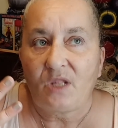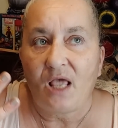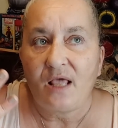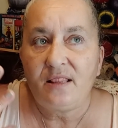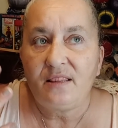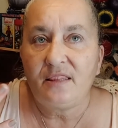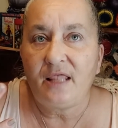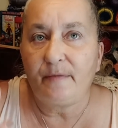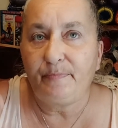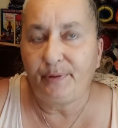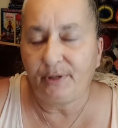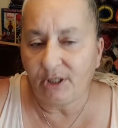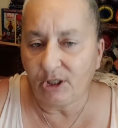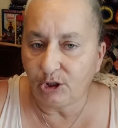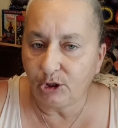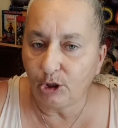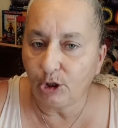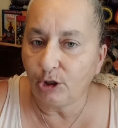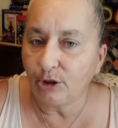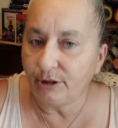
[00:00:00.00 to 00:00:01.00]
they put a
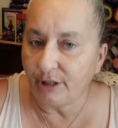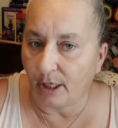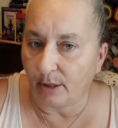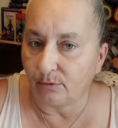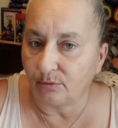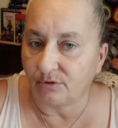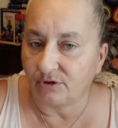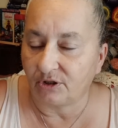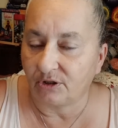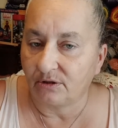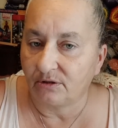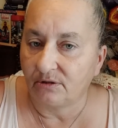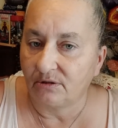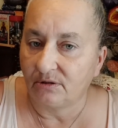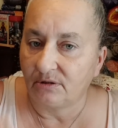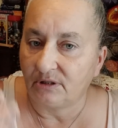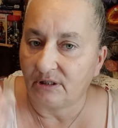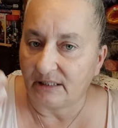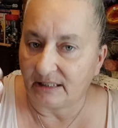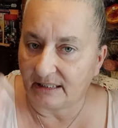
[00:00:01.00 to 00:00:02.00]
little note
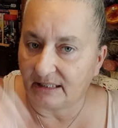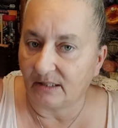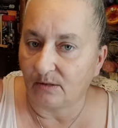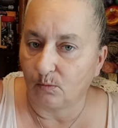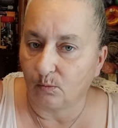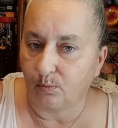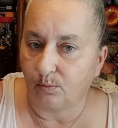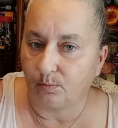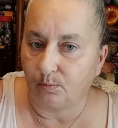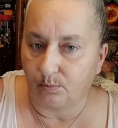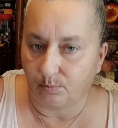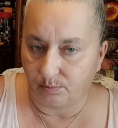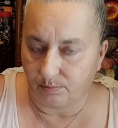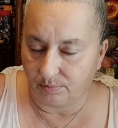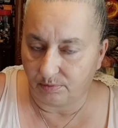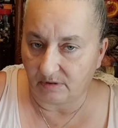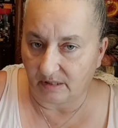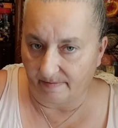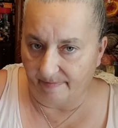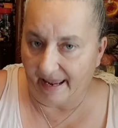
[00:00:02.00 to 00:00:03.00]
in
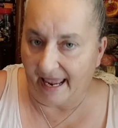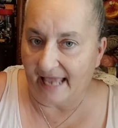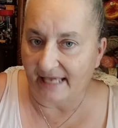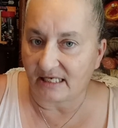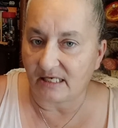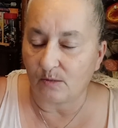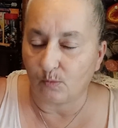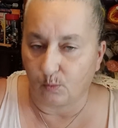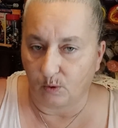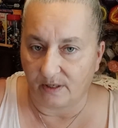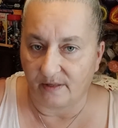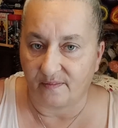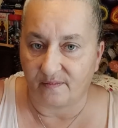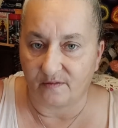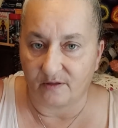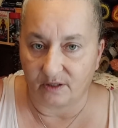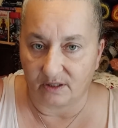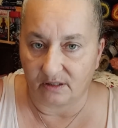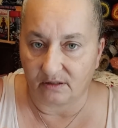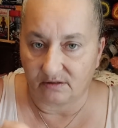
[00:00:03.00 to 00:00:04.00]
the baggie with
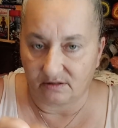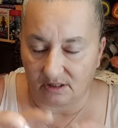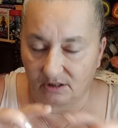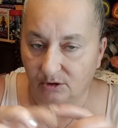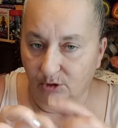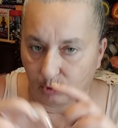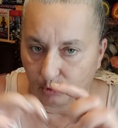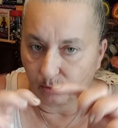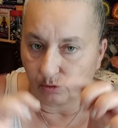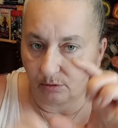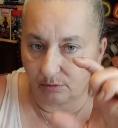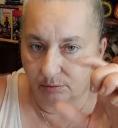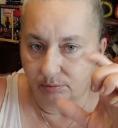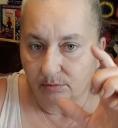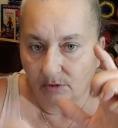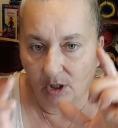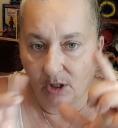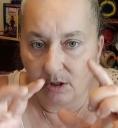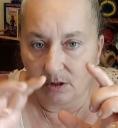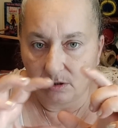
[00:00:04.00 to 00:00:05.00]
the little
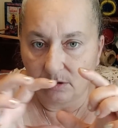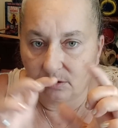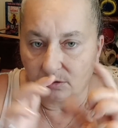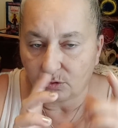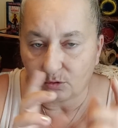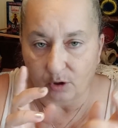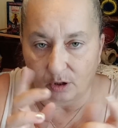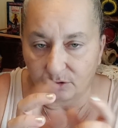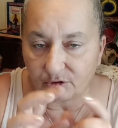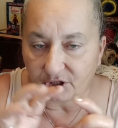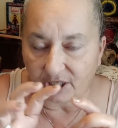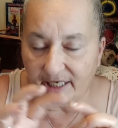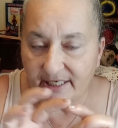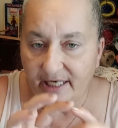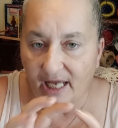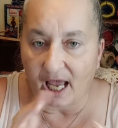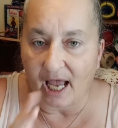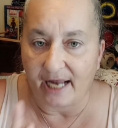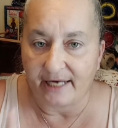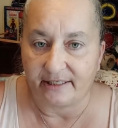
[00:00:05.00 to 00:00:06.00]
crocheted
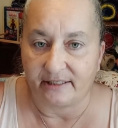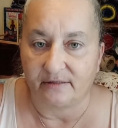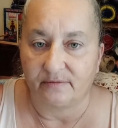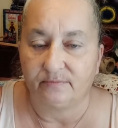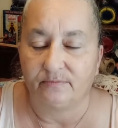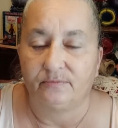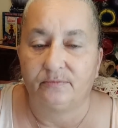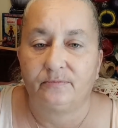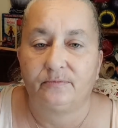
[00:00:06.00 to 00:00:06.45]
item.